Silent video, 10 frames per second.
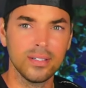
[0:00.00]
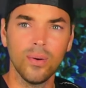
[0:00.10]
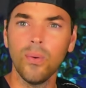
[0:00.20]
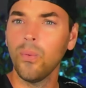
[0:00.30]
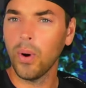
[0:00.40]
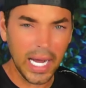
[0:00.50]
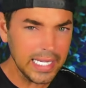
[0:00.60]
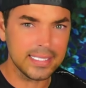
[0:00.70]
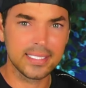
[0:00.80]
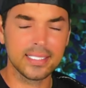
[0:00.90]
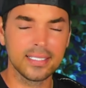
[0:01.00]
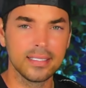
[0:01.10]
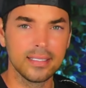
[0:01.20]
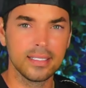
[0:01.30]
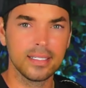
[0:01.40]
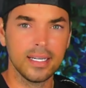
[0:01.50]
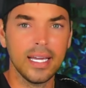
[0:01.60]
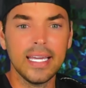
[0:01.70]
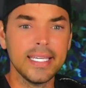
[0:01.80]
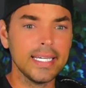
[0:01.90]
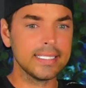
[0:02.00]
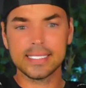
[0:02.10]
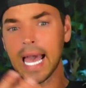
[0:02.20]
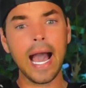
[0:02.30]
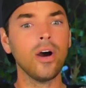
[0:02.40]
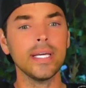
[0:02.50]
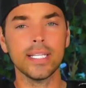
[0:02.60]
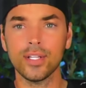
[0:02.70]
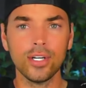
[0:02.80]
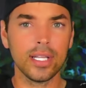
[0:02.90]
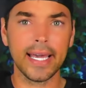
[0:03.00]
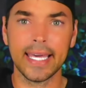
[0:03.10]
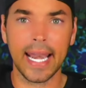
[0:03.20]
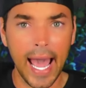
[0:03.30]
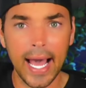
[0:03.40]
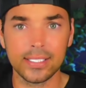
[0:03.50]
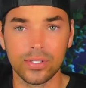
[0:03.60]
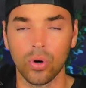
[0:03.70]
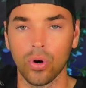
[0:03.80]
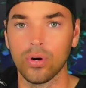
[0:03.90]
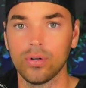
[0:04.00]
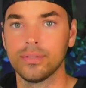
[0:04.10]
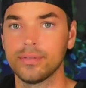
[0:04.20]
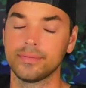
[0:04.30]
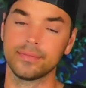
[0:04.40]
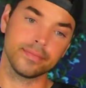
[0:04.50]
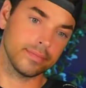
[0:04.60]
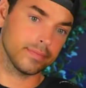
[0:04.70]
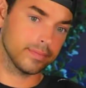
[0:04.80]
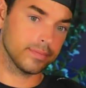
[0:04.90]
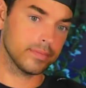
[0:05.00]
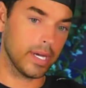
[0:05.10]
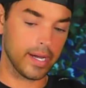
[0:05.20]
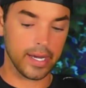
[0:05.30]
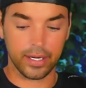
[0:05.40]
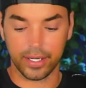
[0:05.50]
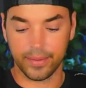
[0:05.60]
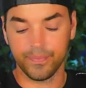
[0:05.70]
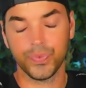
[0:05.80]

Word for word: What? You sound and look like an asshole. I don't know.